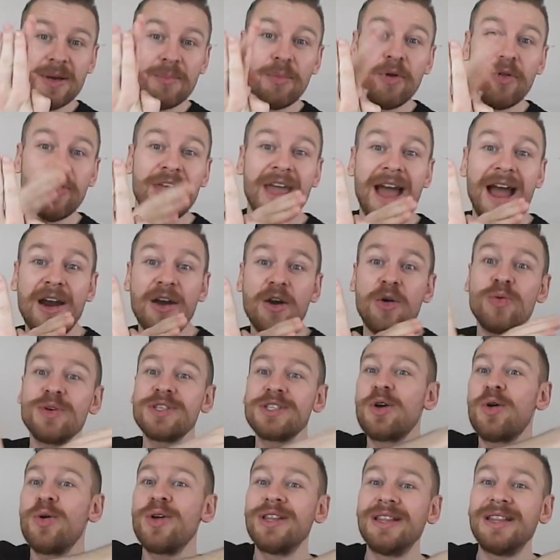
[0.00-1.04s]
but the arrow is
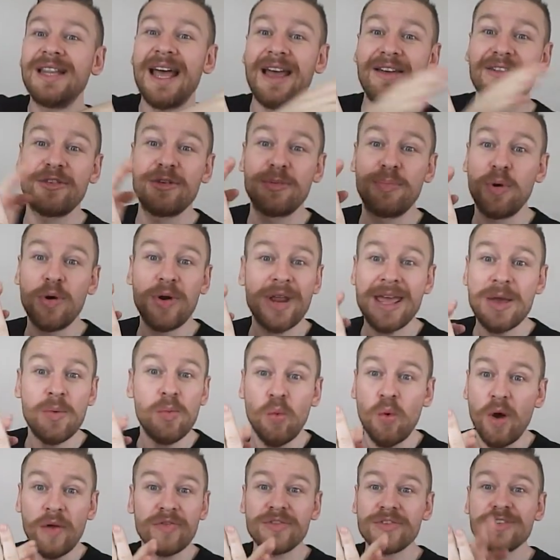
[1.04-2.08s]
going left, but it
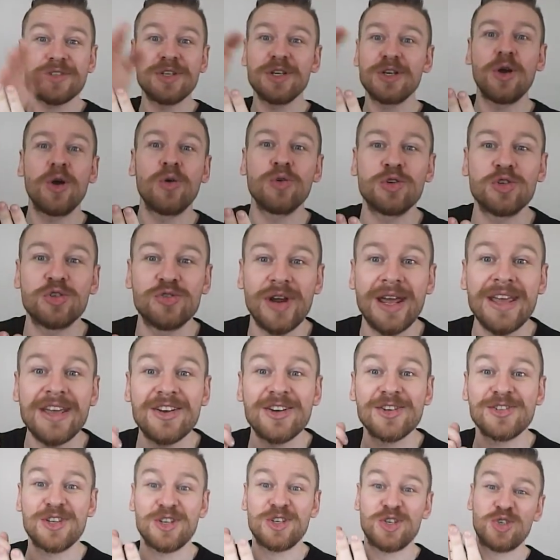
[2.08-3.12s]
wants to go straight
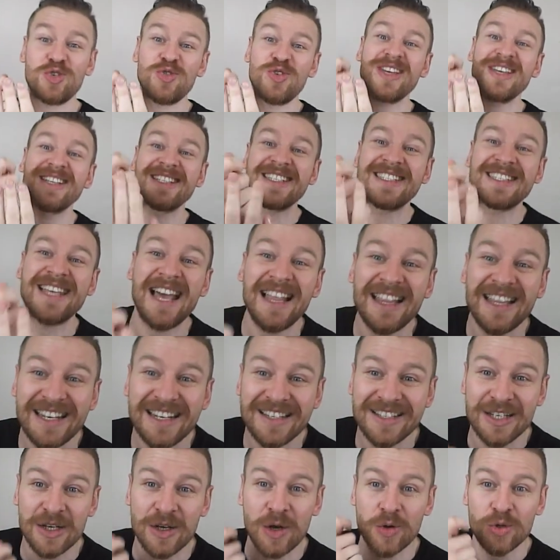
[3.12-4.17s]
because the string's telling
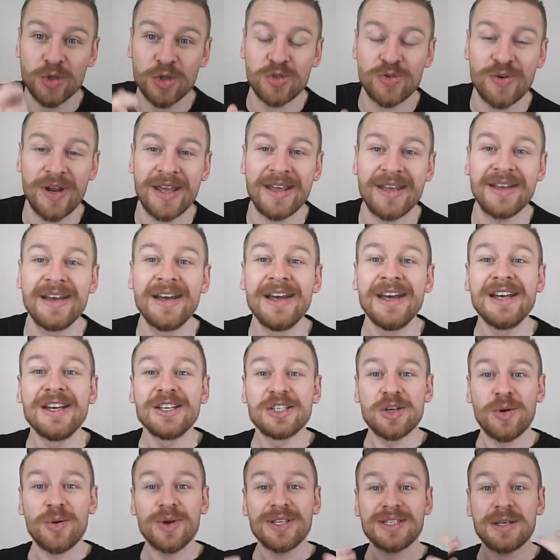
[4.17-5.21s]
it to go straight.
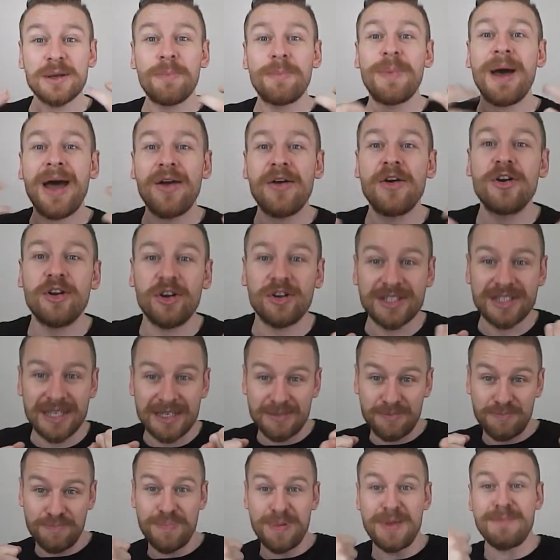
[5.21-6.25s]
So it's a paradox,
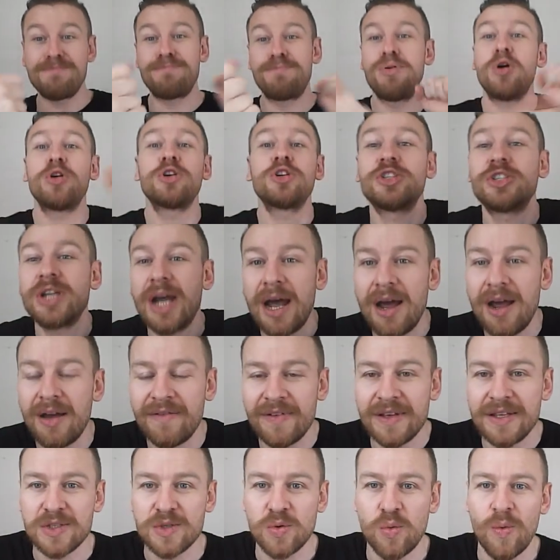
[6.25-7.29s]
it's being pushed out
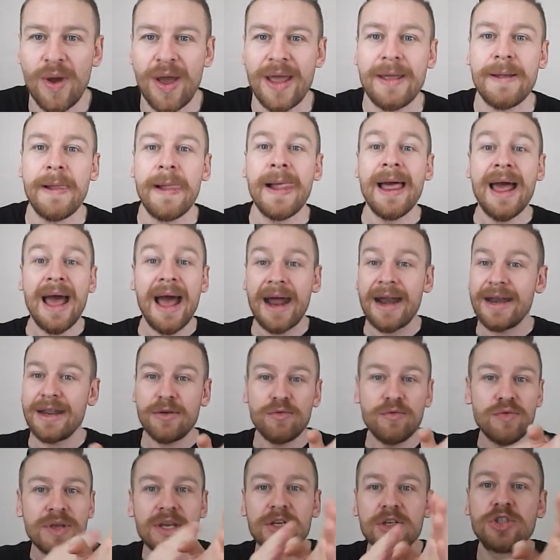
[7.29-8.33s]
of its way, and it
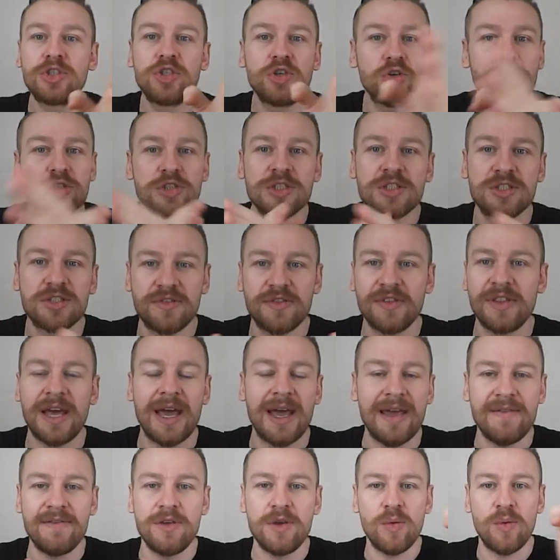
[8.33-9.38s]
readjusts for
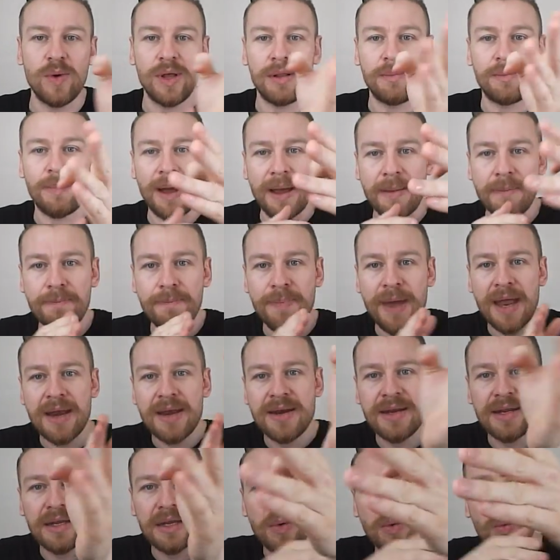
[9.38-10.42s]
that, if you will, by
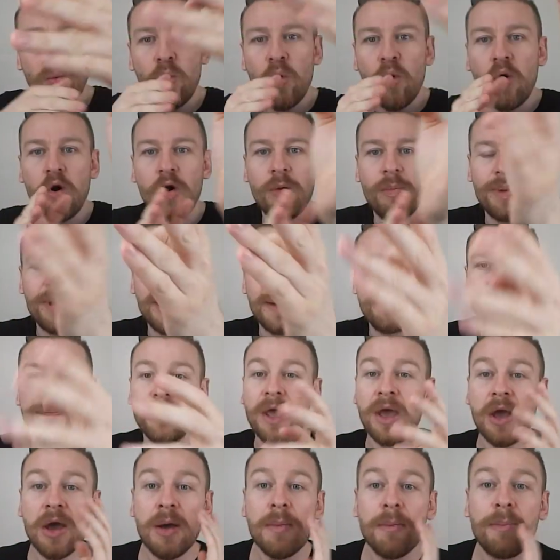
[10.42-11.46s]
bending and warping,
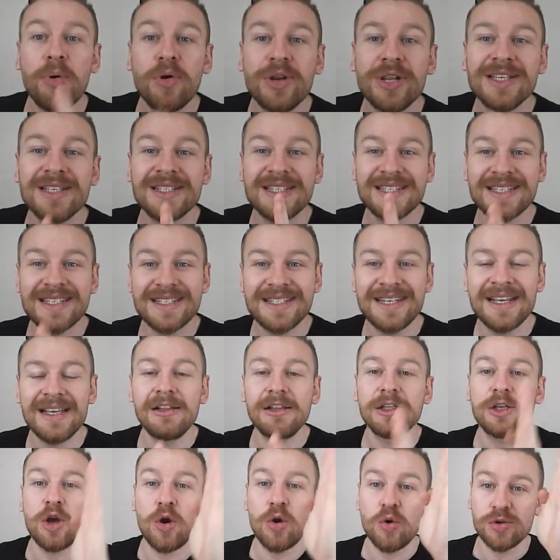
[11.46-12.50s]
but it
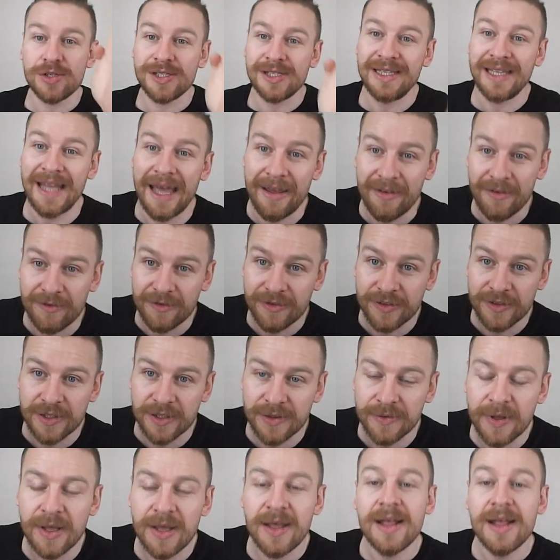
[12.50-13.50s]
still goes left.